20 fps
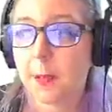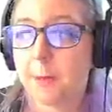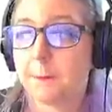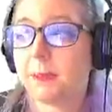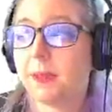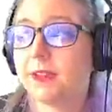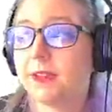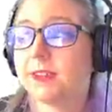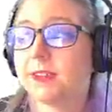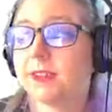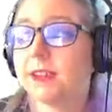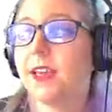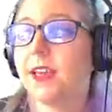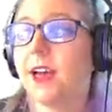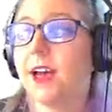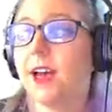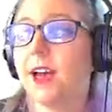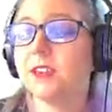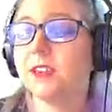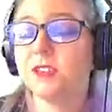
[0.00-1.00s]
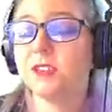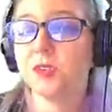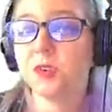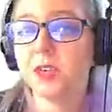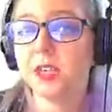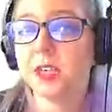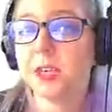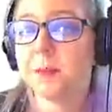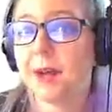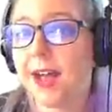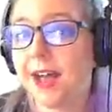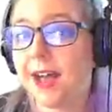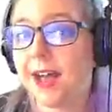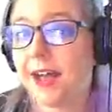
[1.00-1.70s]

But a sodium